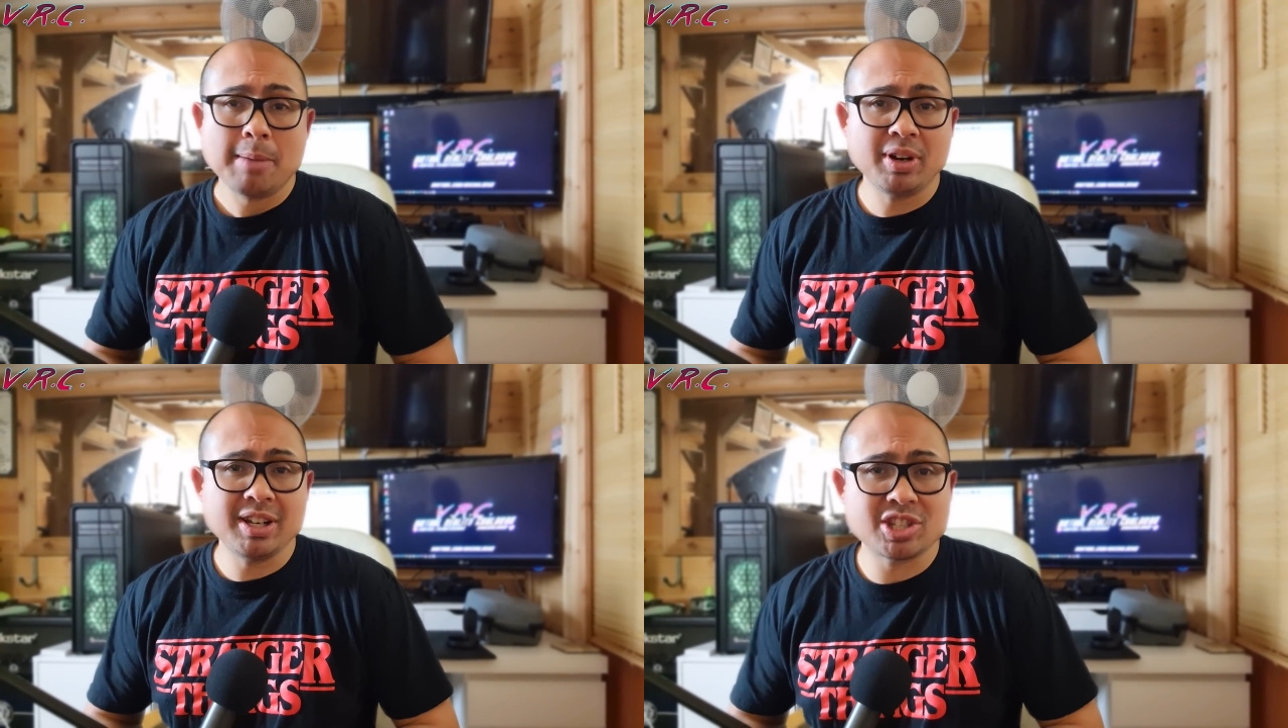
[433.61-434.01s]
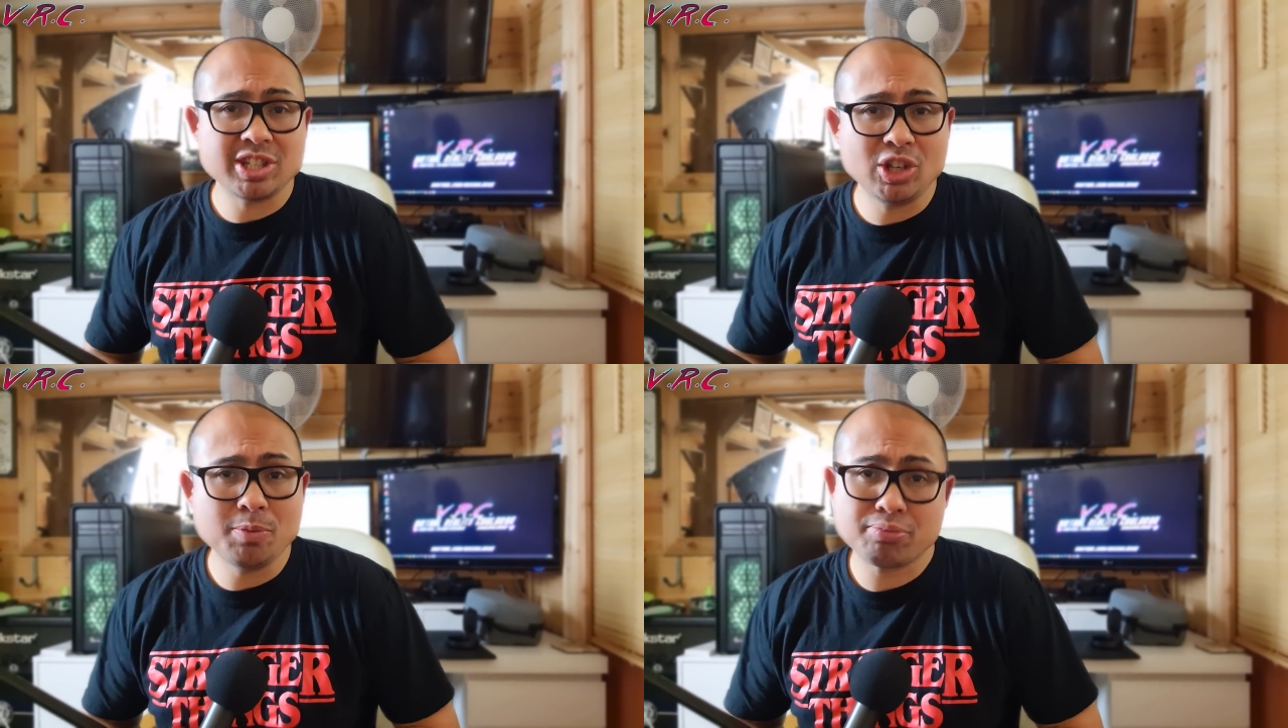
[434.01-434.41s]
but it's
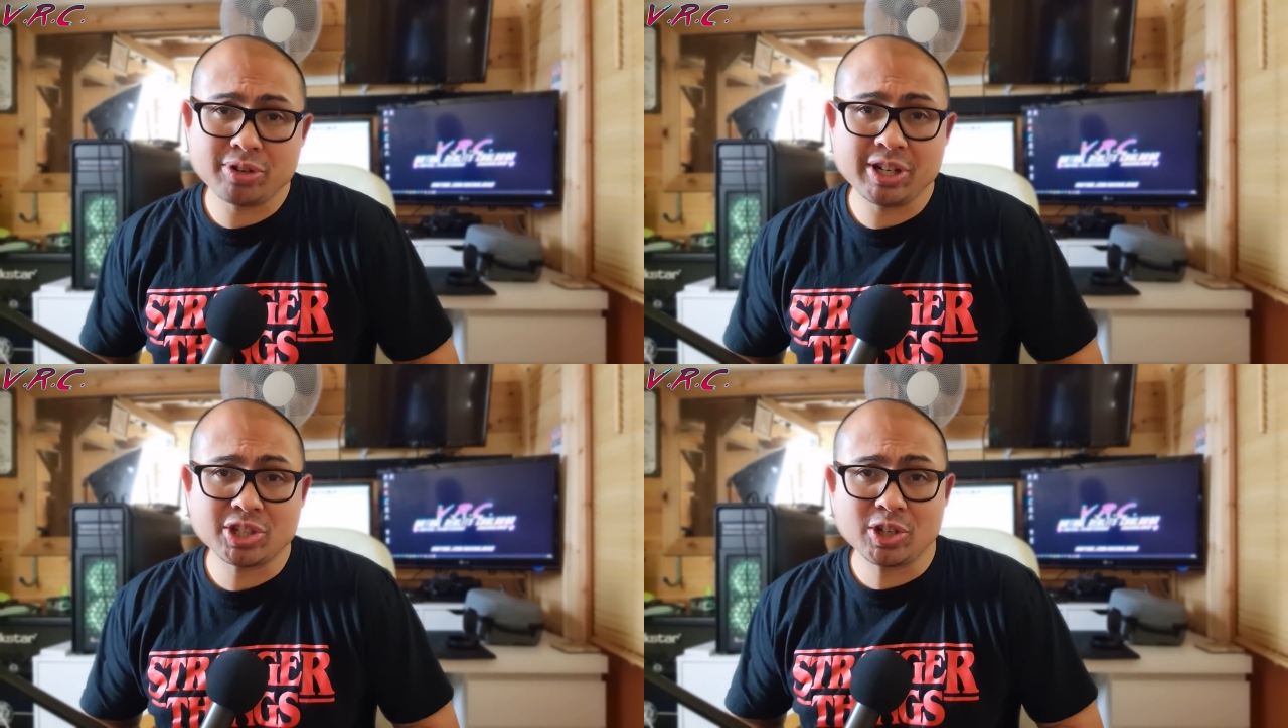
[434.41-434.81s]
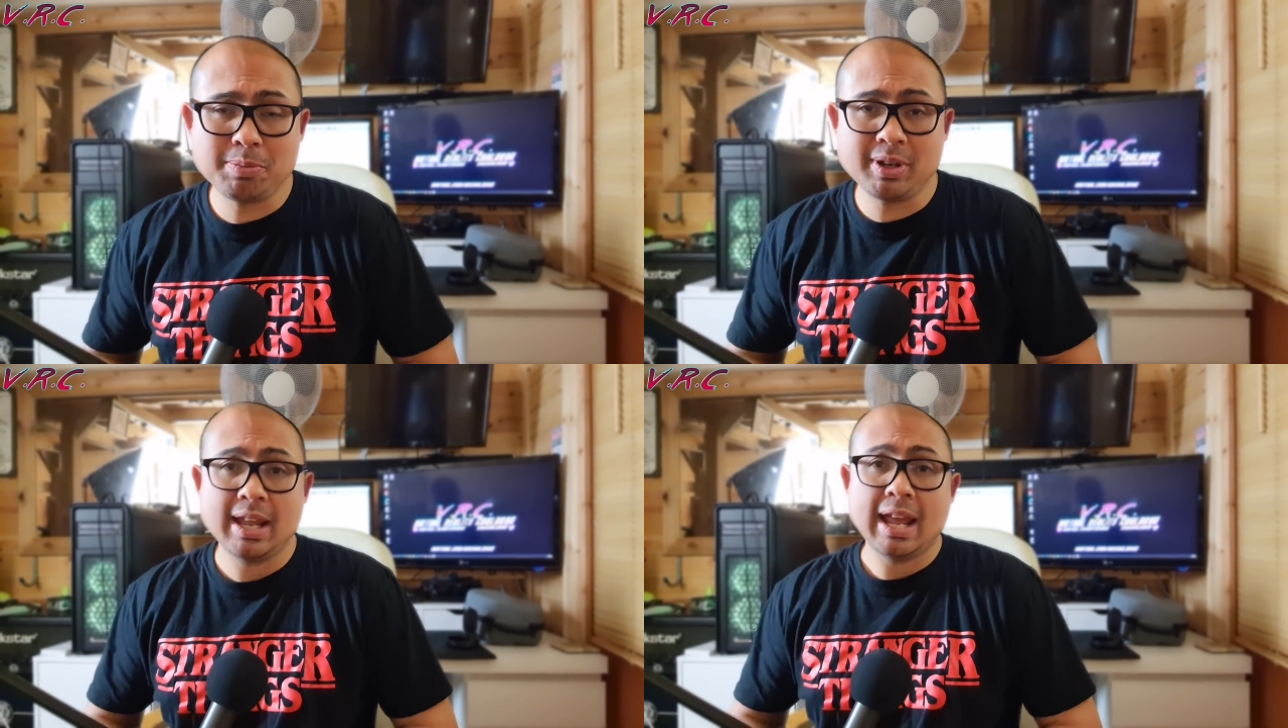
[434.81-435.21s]
still pretty
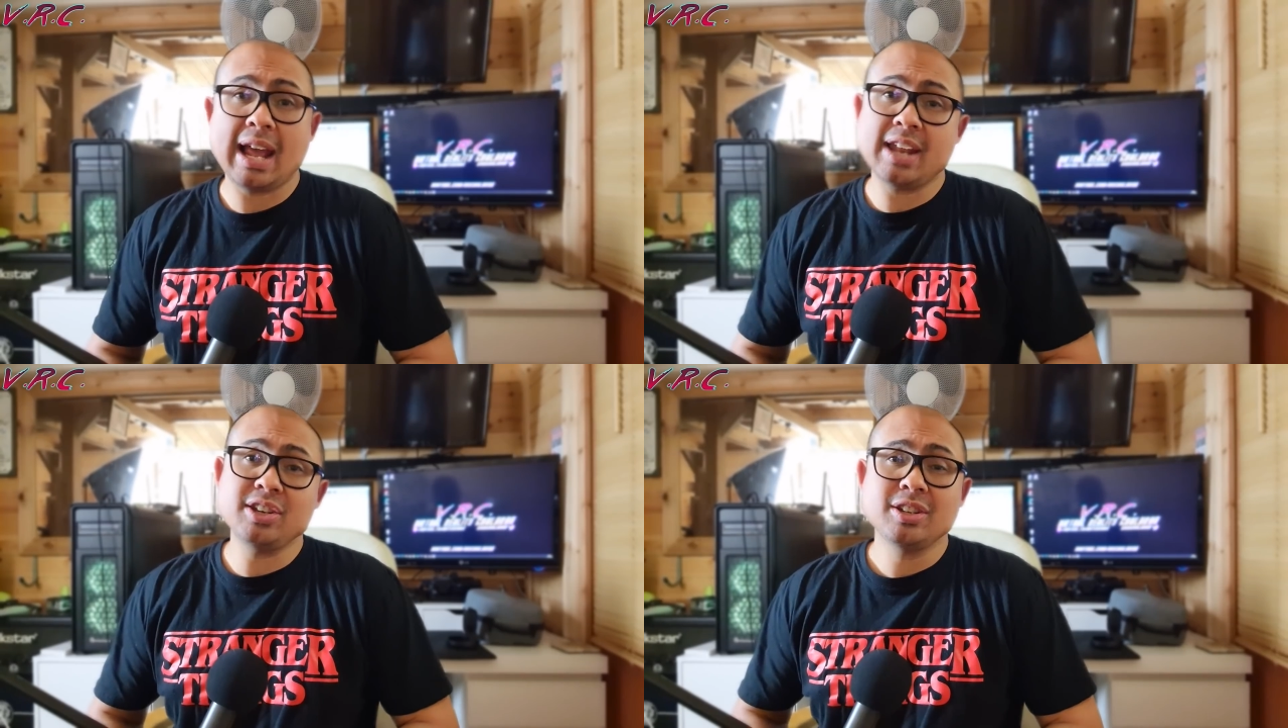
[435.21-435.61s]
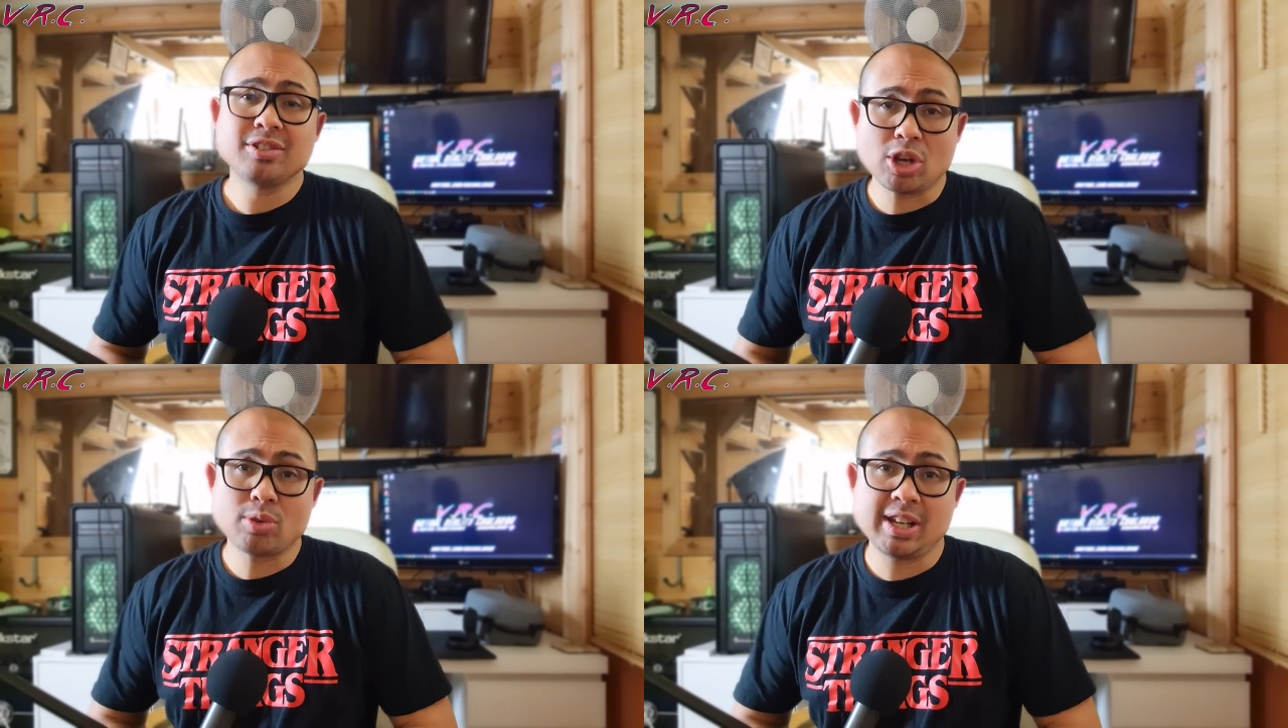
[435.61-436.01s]
stupid and
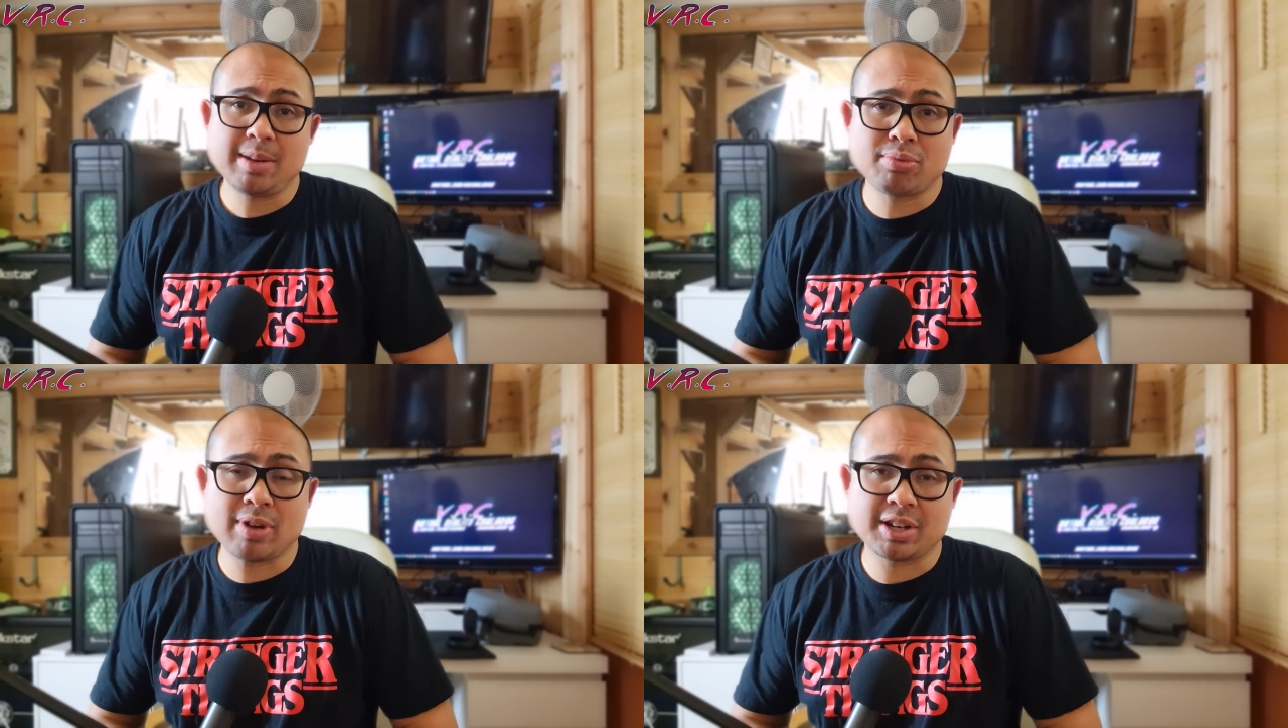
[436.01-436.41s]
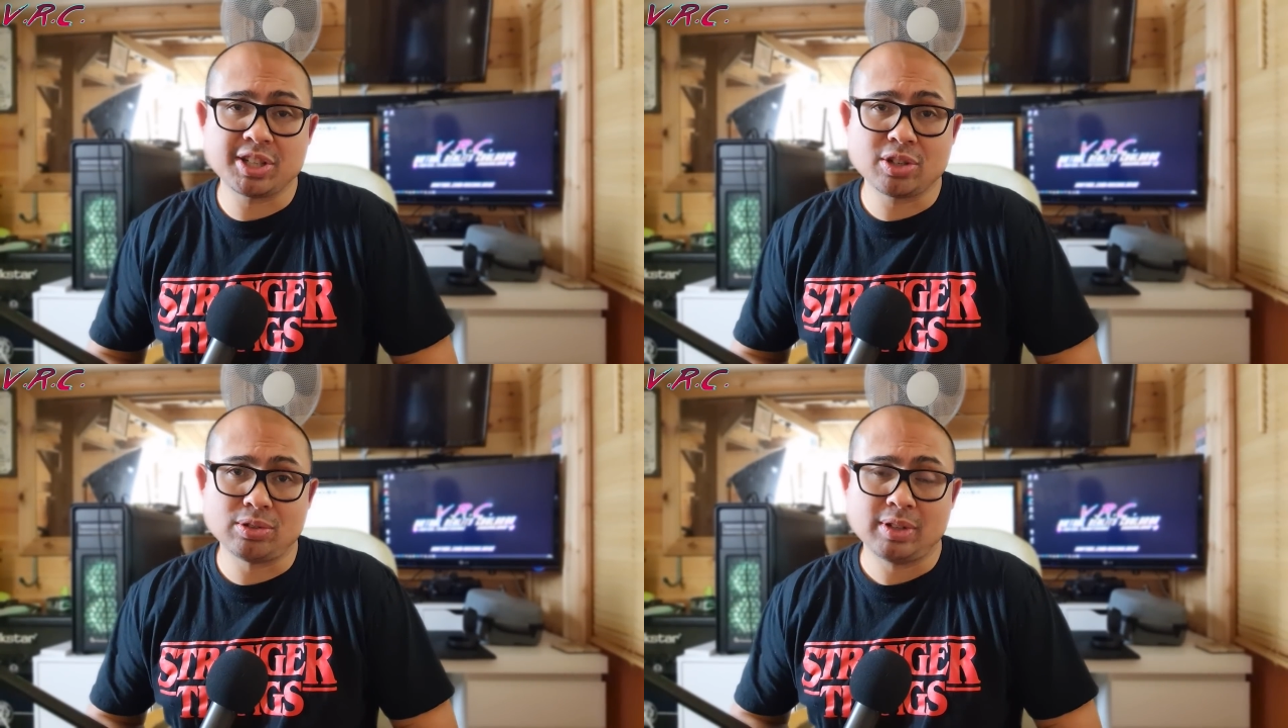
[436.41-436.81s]
totally
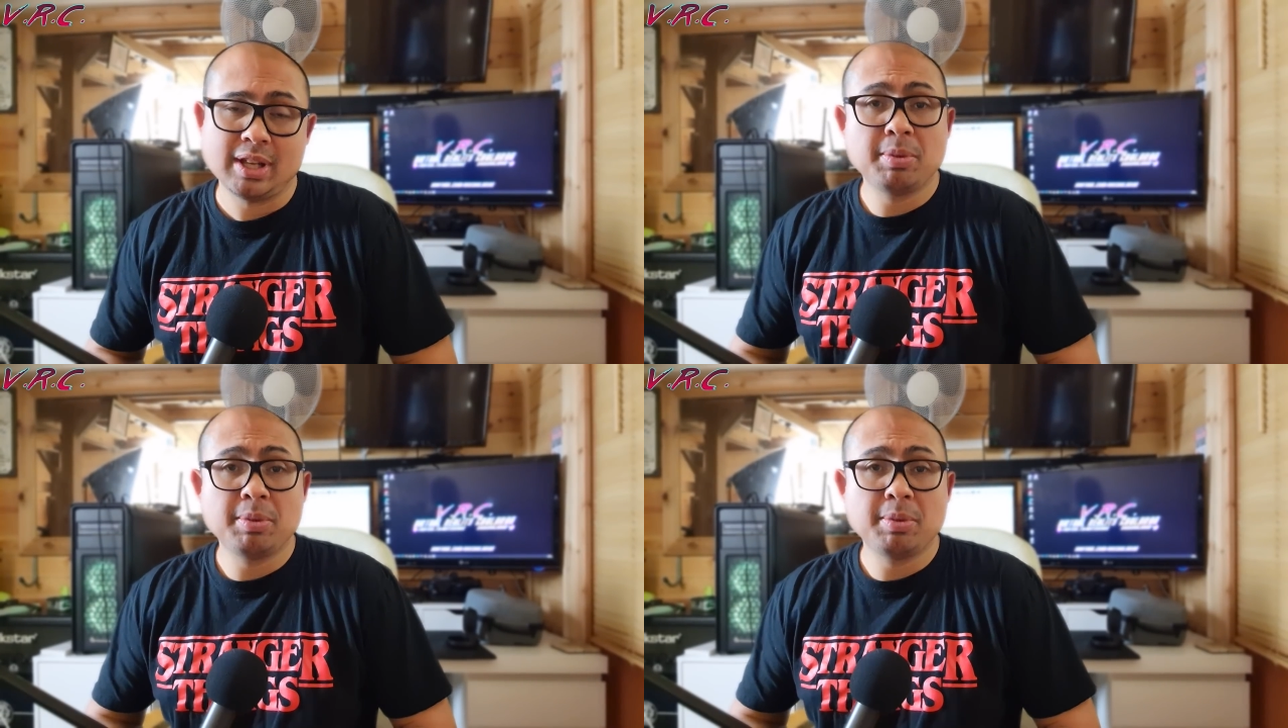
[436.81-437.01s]
impractical.